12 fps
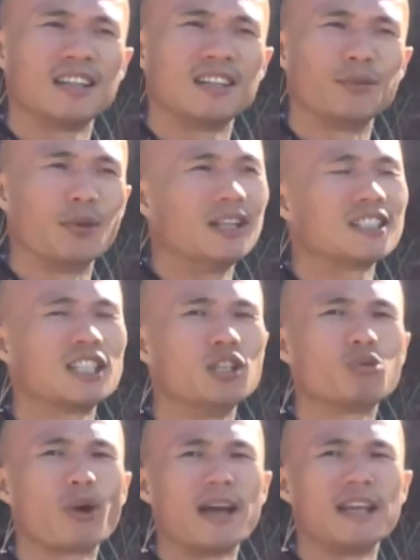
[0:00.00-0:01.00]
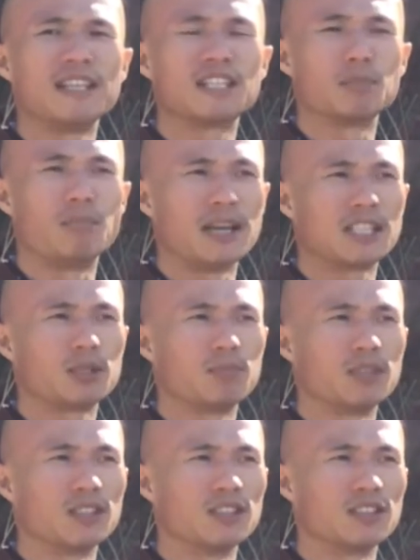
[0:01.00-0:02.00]
when the sunrise is the best
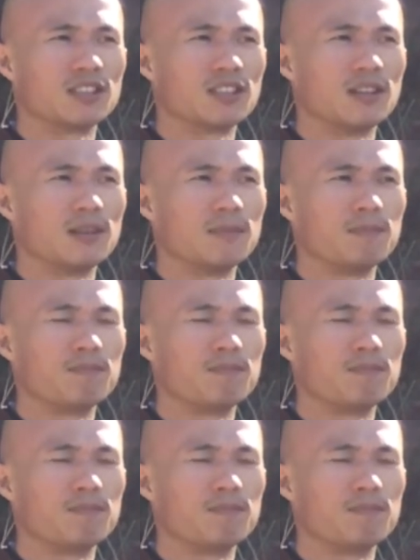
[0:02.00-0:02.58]
because um,